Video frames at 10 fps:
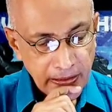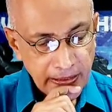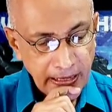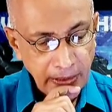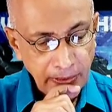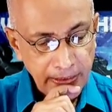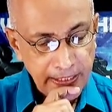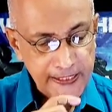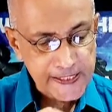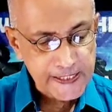Now,
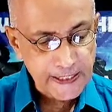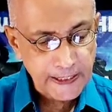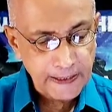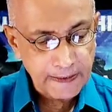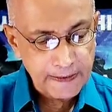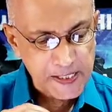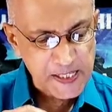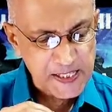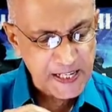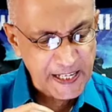it is this
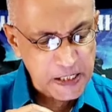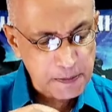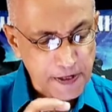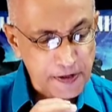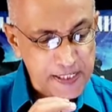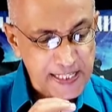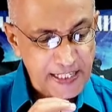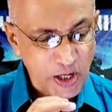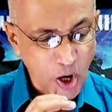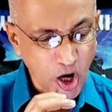is an experience
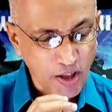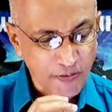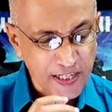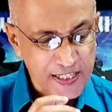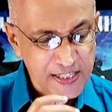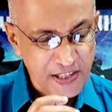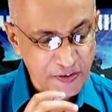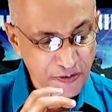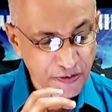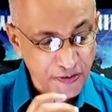that all of us
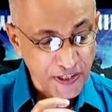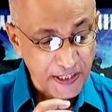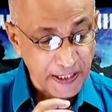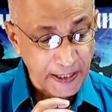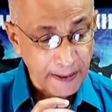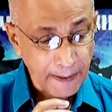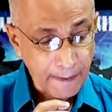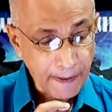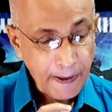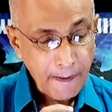fear,
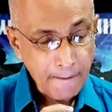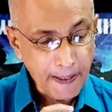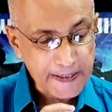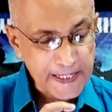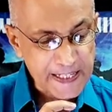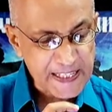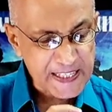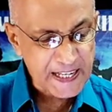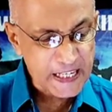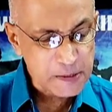but it is
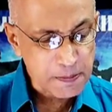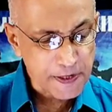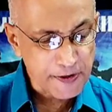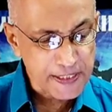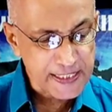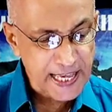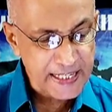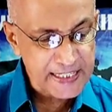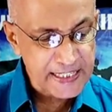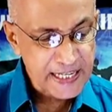an experience
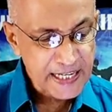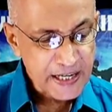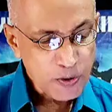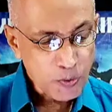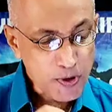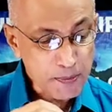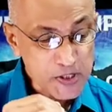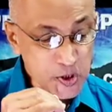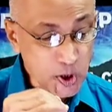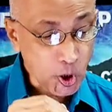that we
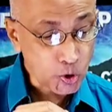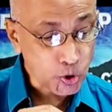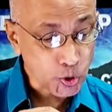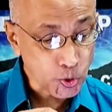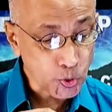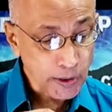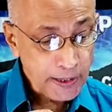must go through.